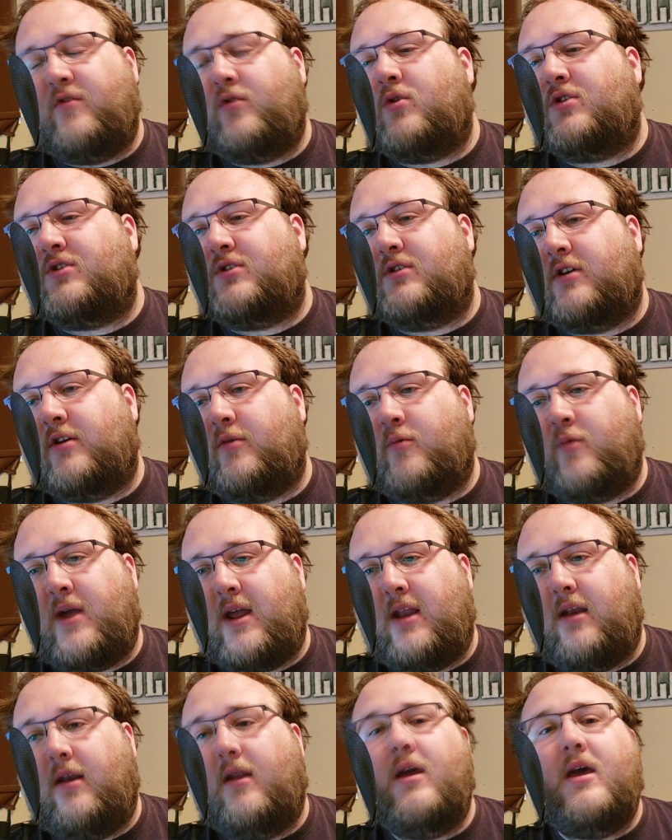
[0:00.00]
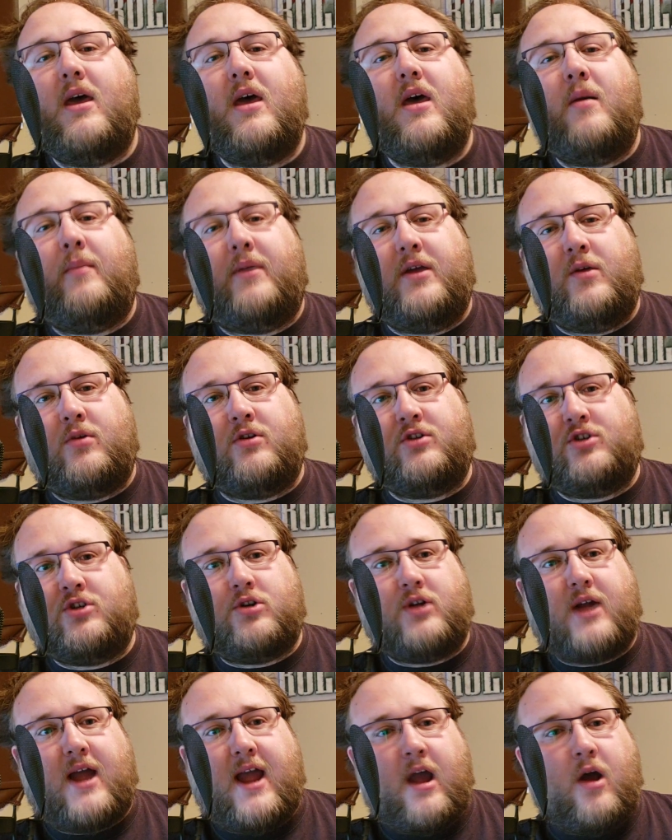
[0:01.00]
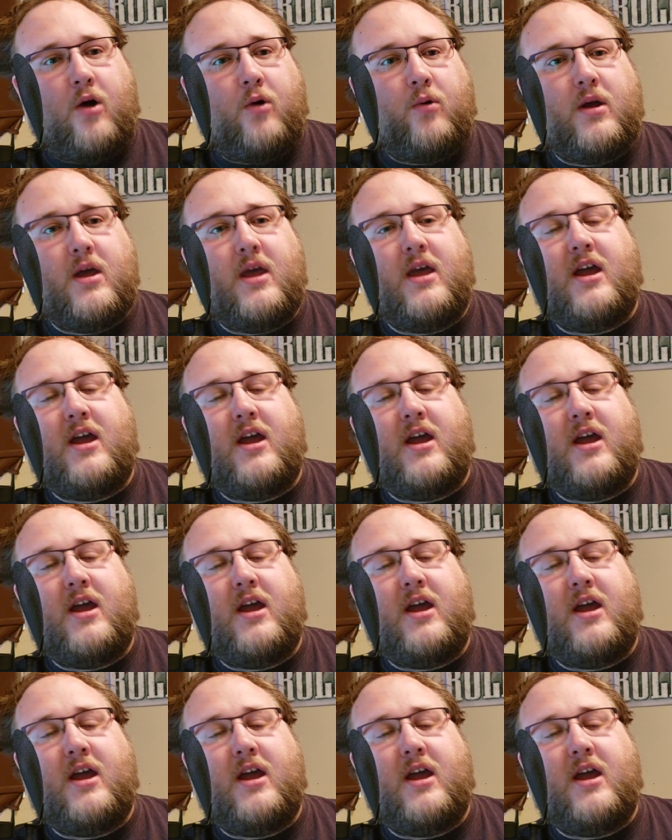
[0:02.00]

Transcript: Of course they're going to win, but you weren't sure how,